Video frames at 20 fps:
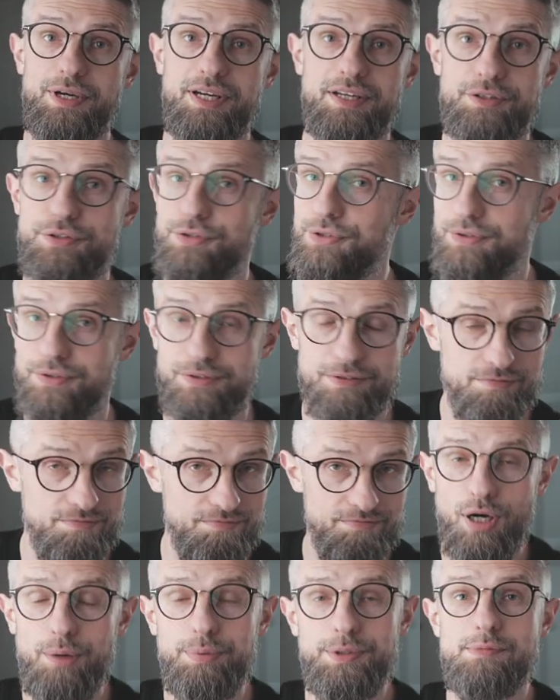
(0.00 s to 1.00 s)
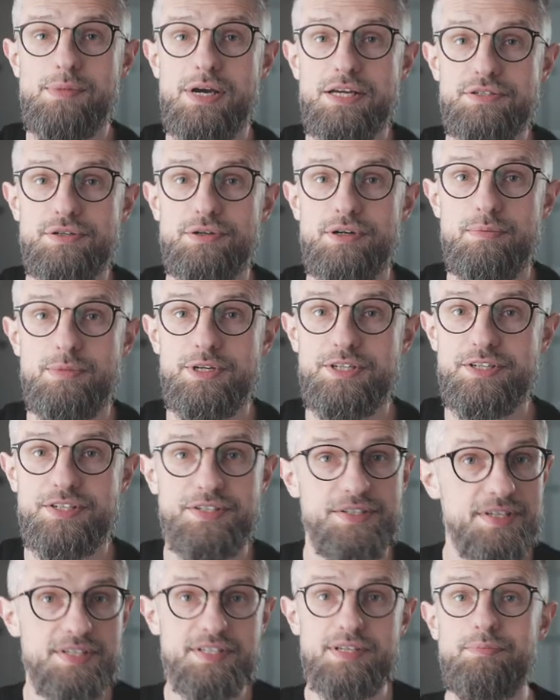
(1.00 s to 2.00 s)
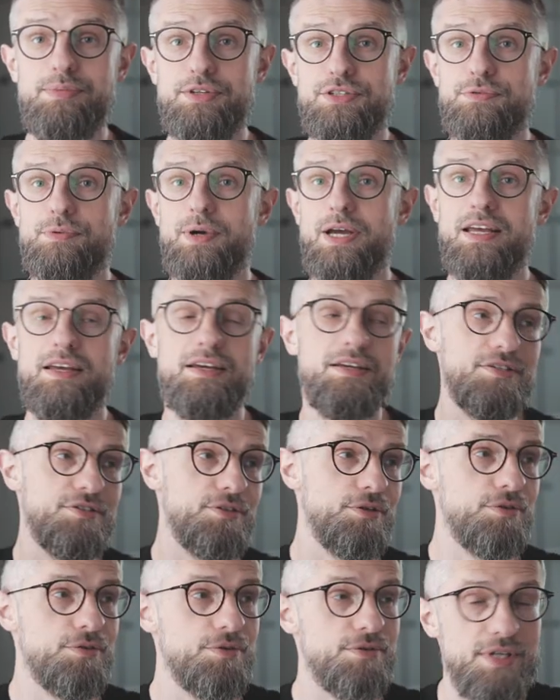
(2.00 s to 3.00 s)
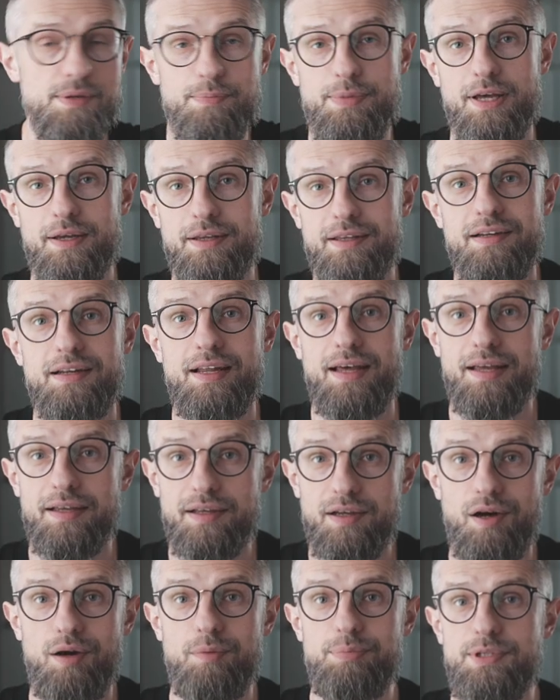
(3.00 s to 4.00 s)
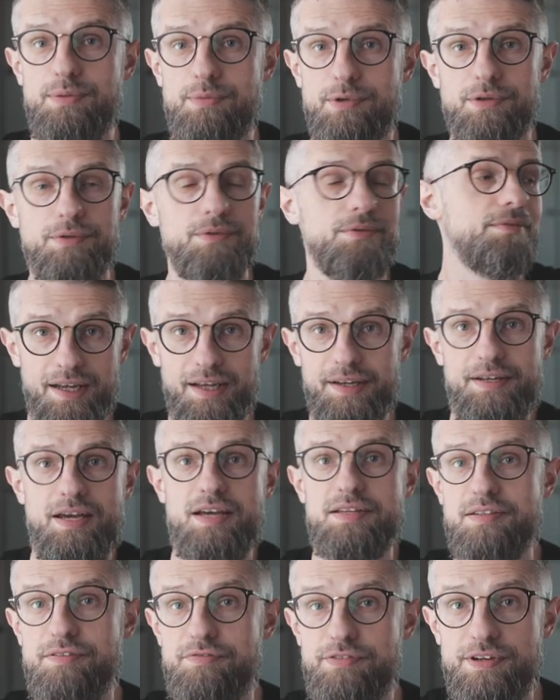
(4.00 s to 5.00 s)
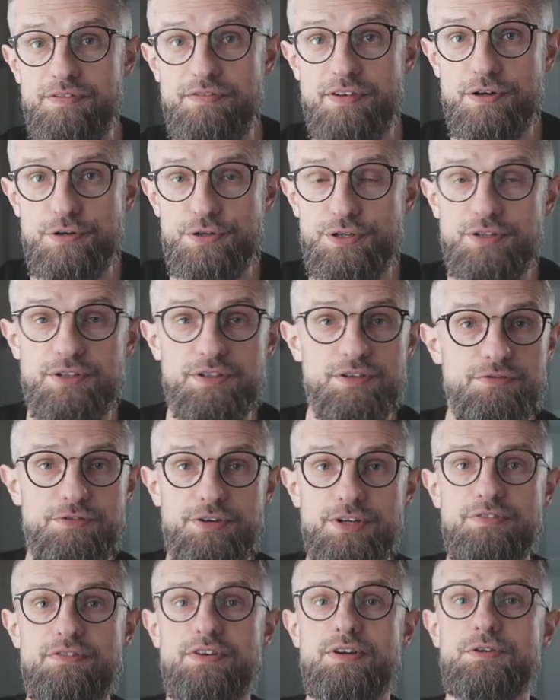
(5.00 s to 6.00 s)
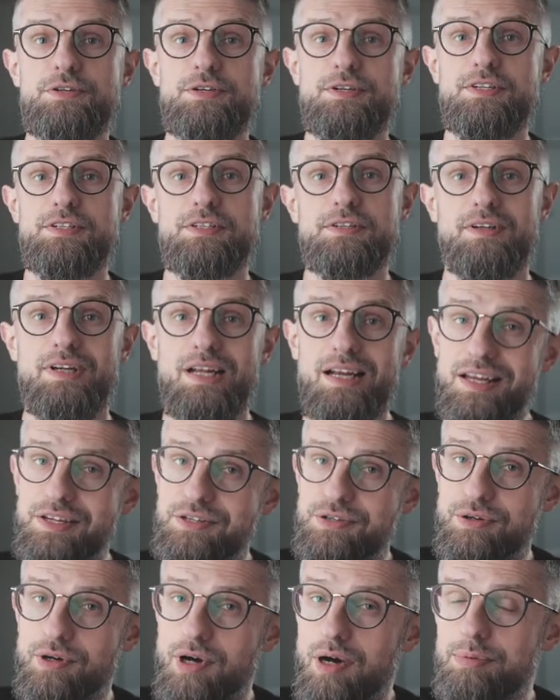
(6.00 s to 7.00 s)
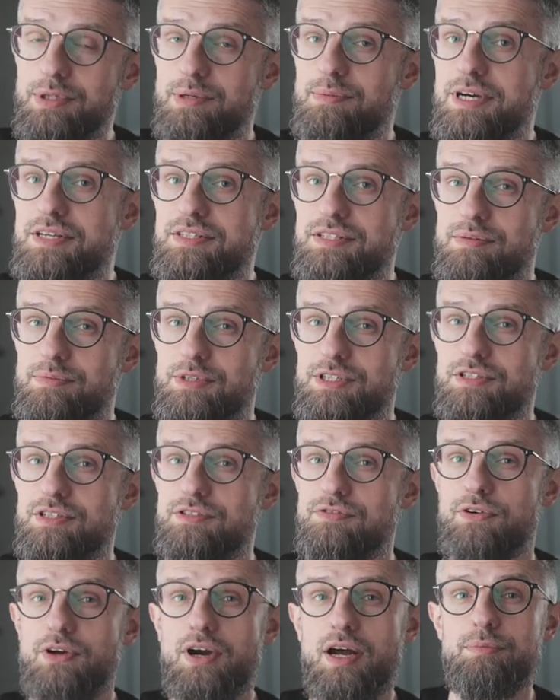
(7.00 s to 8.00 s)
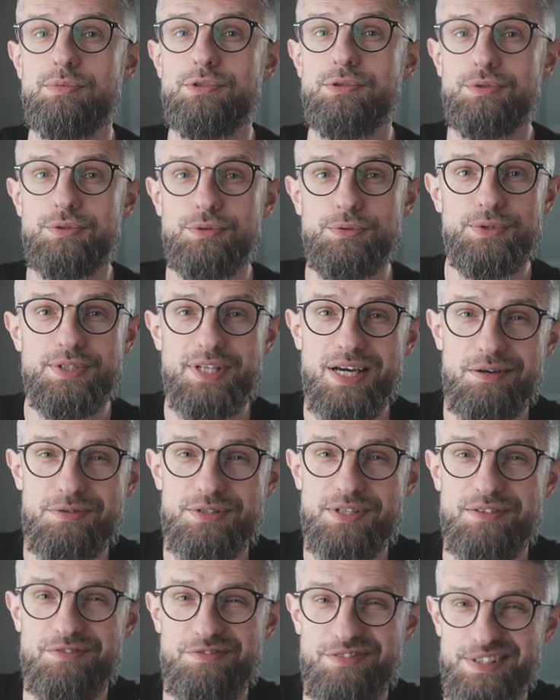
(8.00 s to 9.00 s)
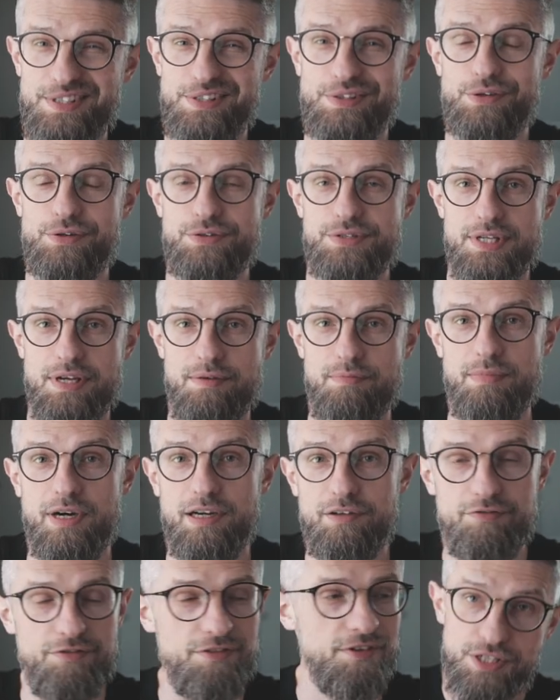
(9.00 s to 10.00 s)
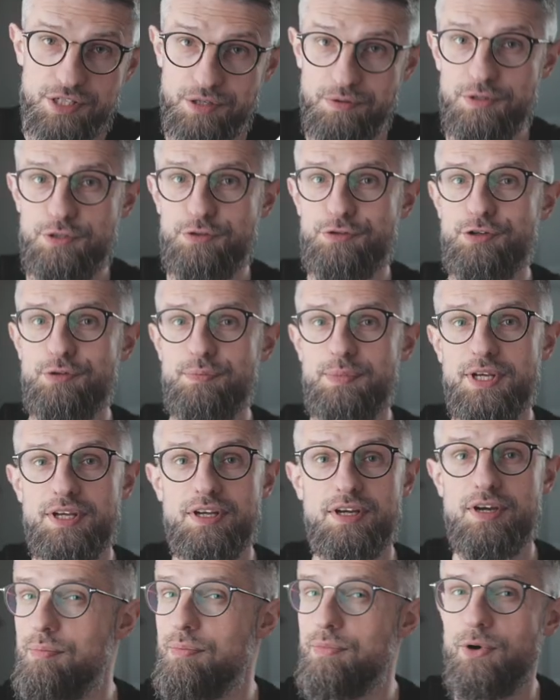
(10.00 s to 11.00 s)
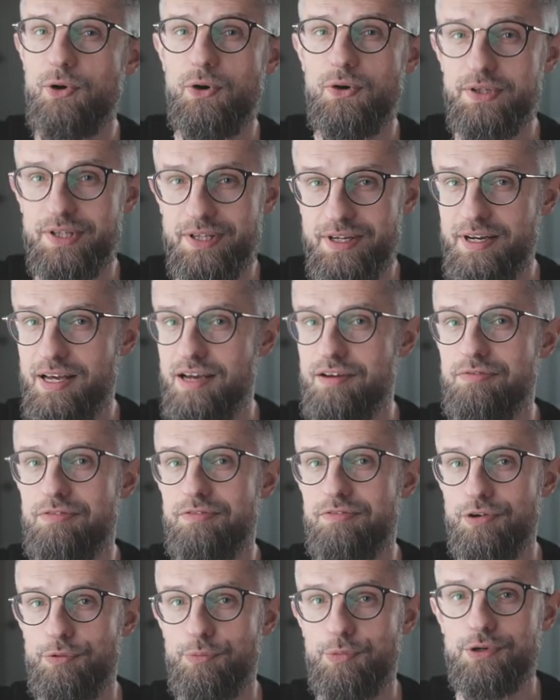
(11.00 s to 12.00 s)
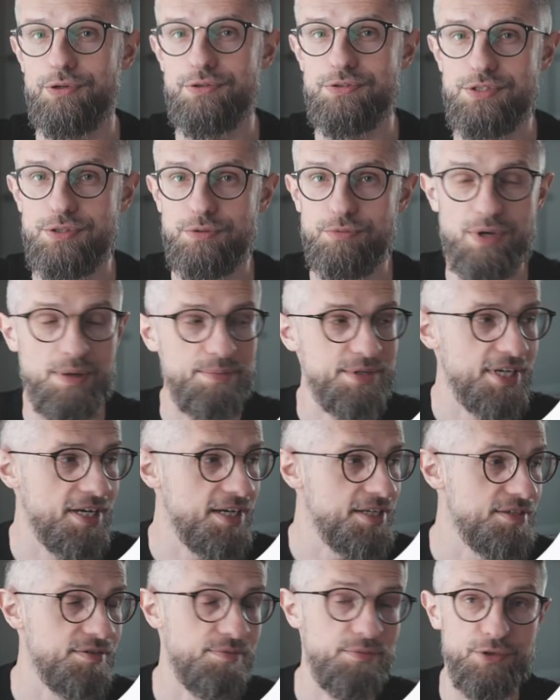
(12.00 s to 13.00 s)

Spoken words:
way to optimize your images, the simplest way, is to use a plugin like Optimal. It has a free version. The free version is gonna let you optimize images for up to 2,000 visitors a month. So it should be more than enough for most websites,